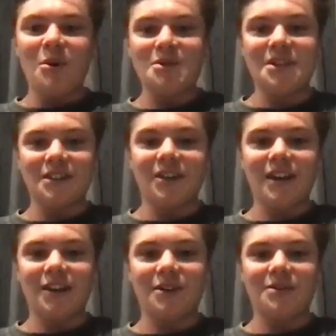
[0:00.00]
what was it
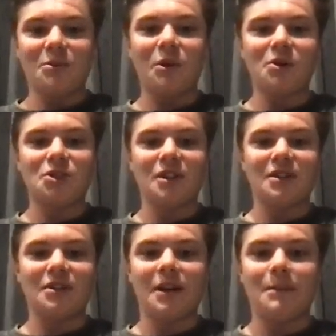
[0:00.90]
like
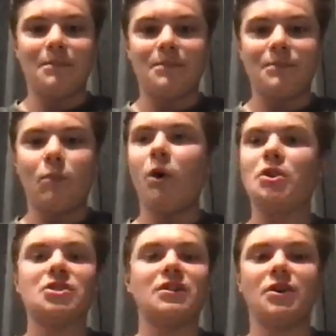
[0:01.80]
watching
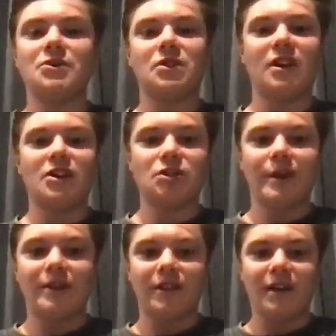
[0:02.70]
those guys
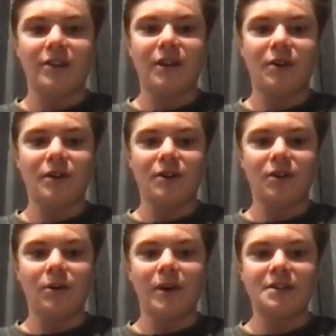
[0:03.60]
train, like Cleary and
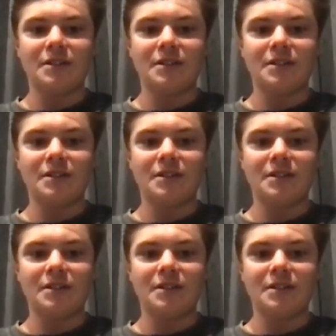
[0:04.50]
Luai?